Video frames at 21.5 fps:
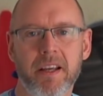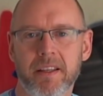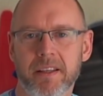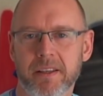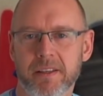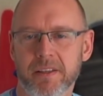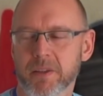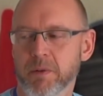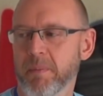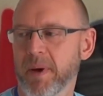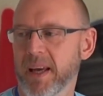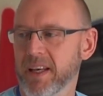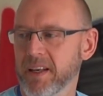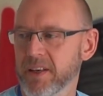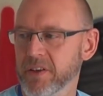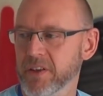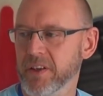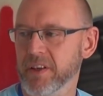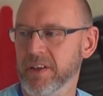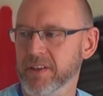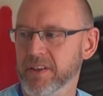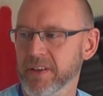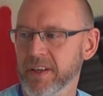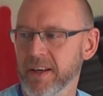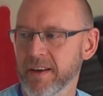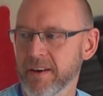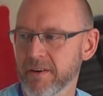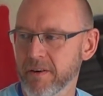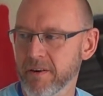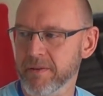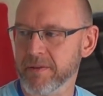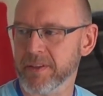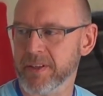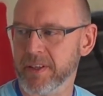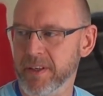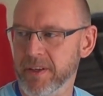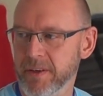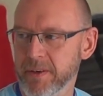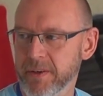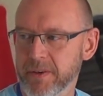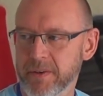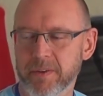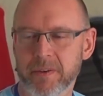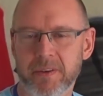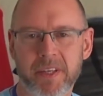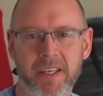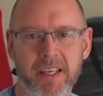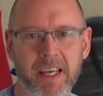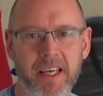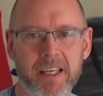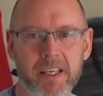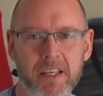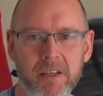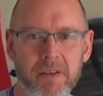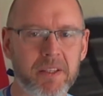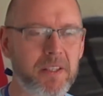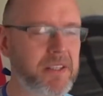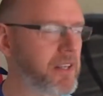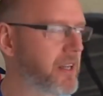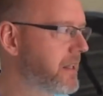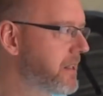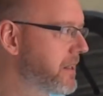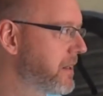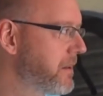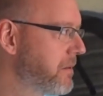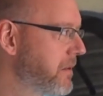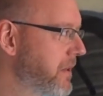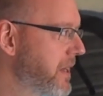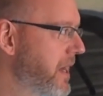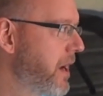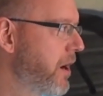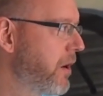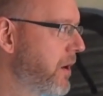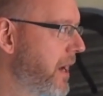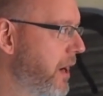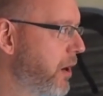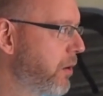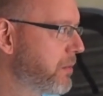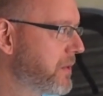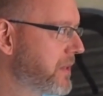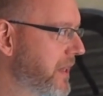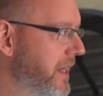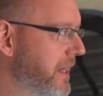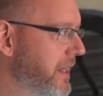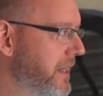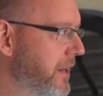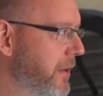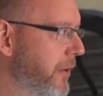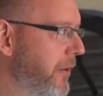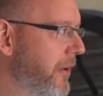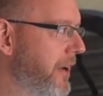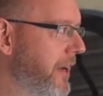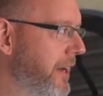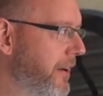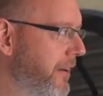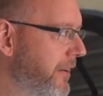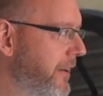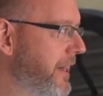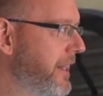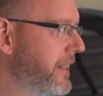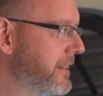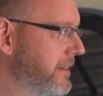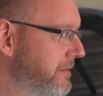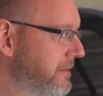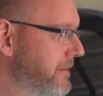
the, the, Spanish itself. So get you to you help, help to get your ear in.